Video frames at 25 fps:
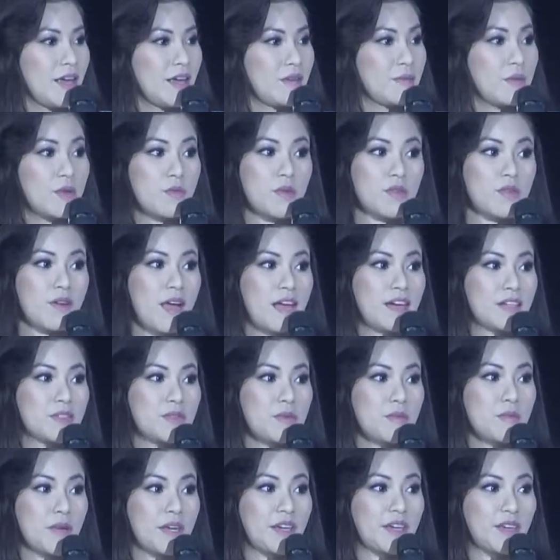And we would like
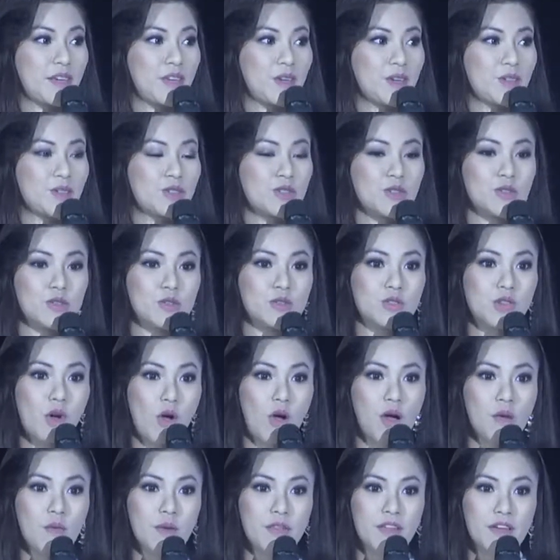to bring you to
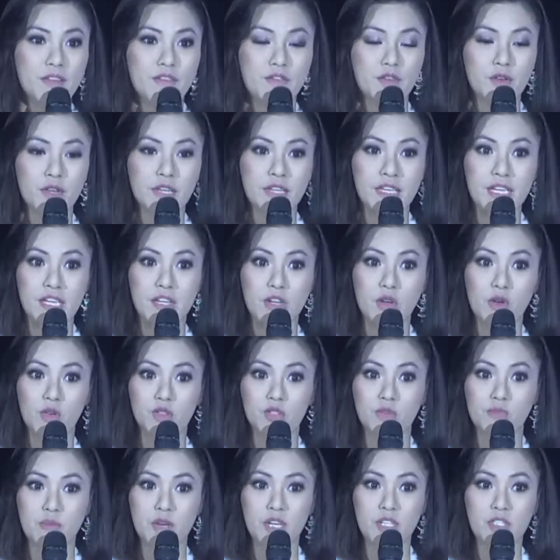join with us for the keynote
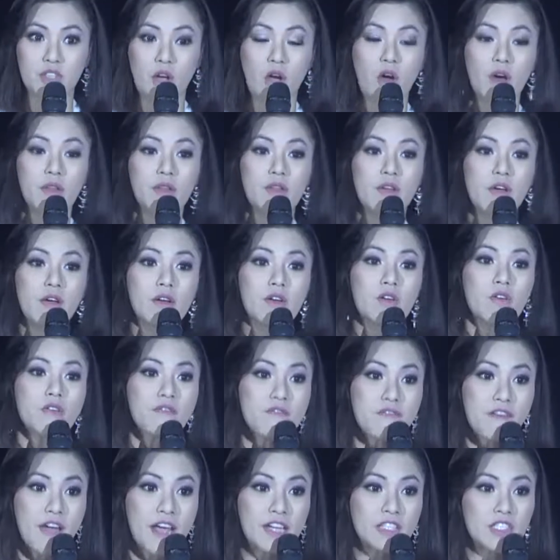speech on the
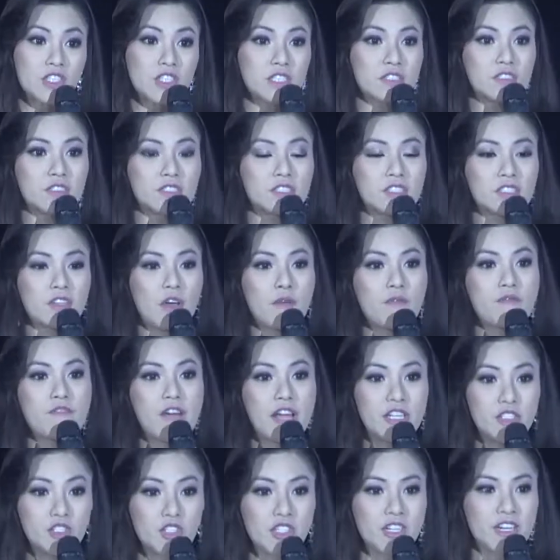conventions of
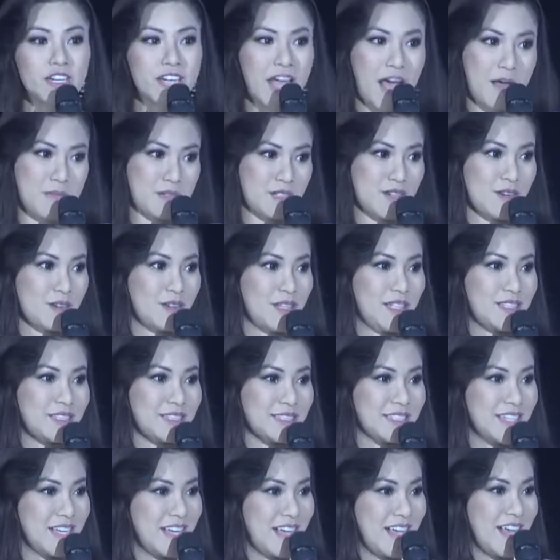venture
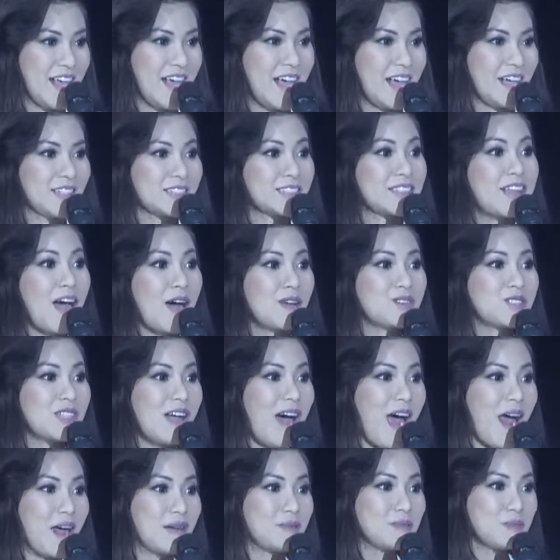capitalists. It's now
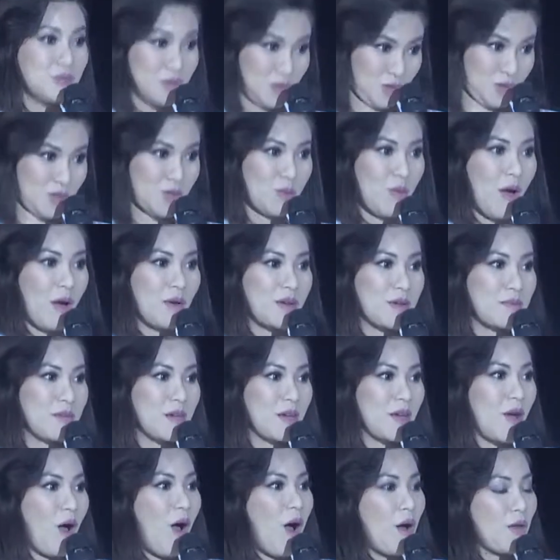time to welcome
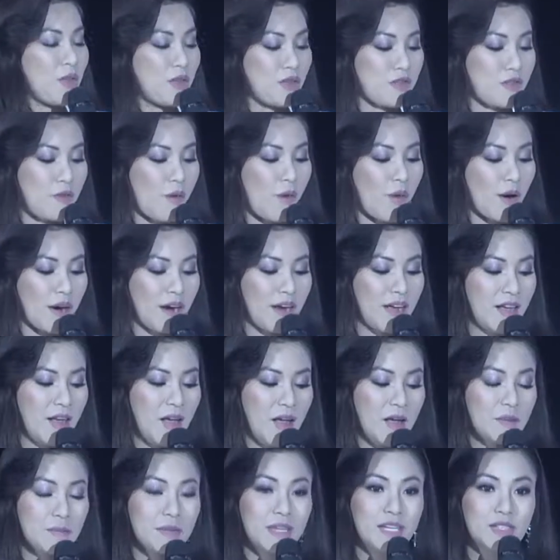him on the floor.
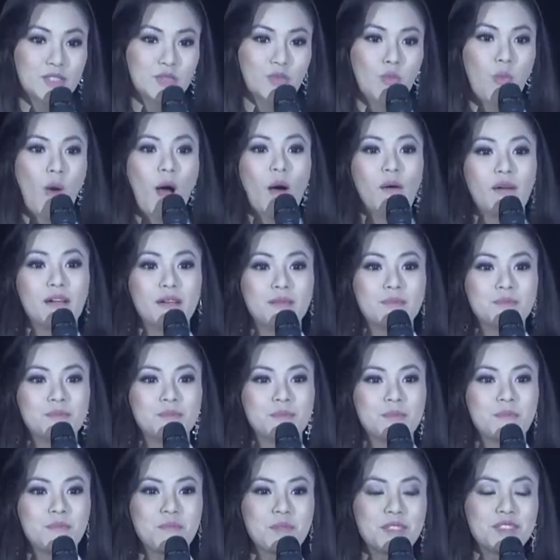Please welcome
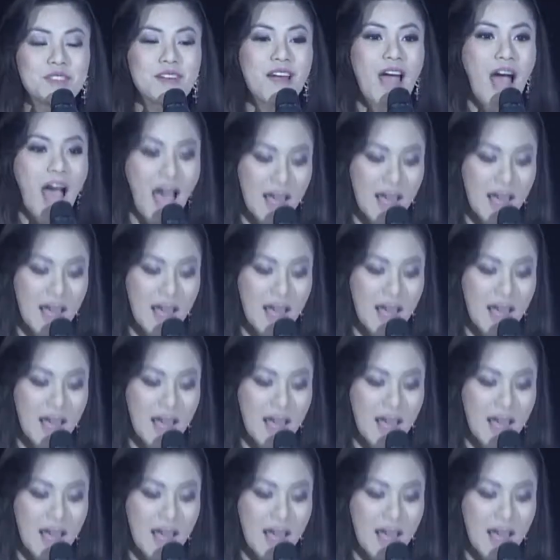Mr.